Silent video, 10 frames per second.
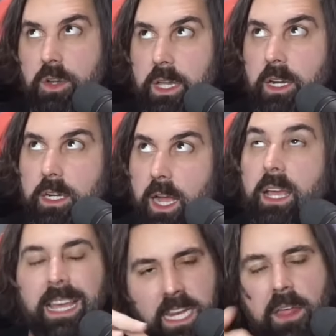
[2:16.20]
creator. Con-
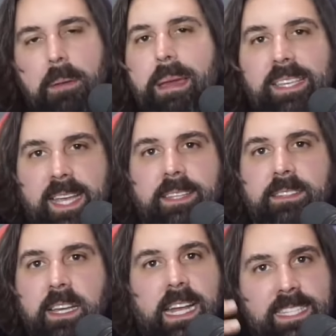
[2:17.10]
now that makes
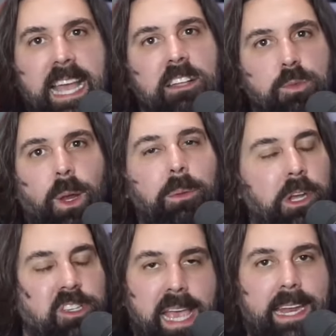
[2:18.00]
sense. It sounds weird
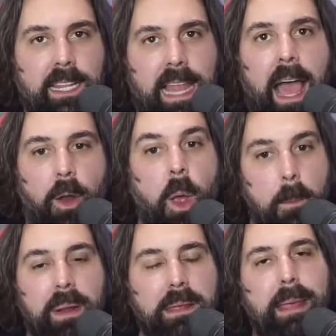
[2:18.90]
when you say it out loud,
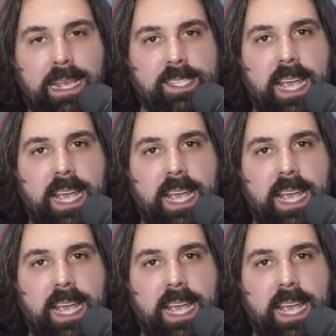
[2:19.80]
but it makes